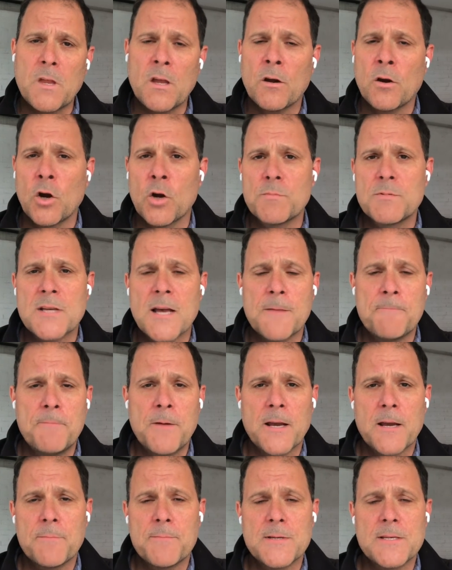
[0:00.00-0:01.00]
Curbside
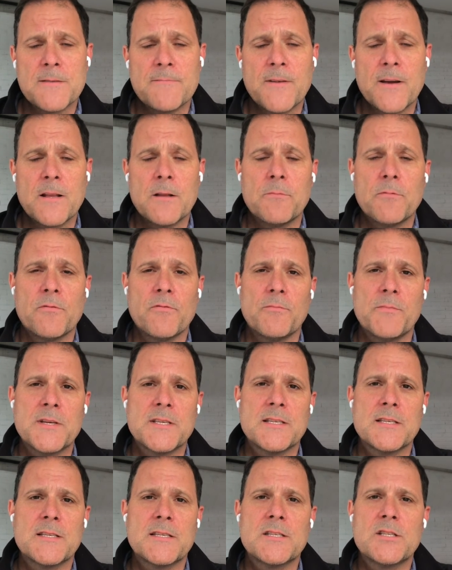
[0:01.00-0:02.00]
pickup is available for
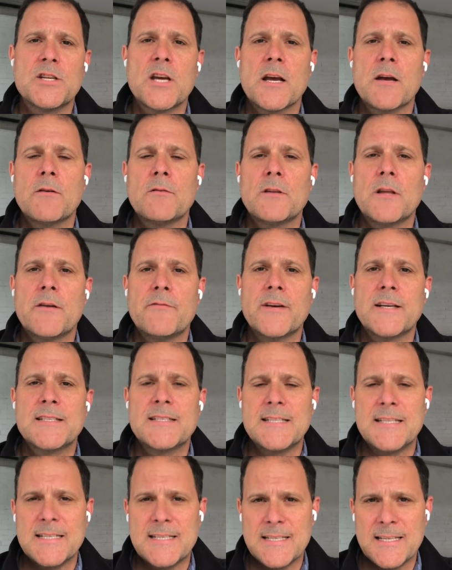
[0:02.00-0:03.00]
businesses. Check out Love
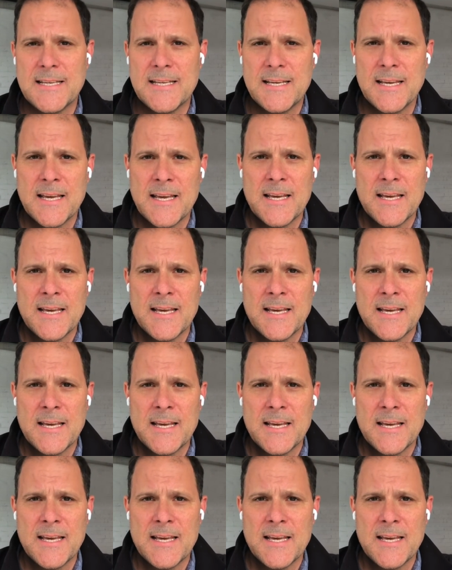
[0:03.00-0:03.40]
STC.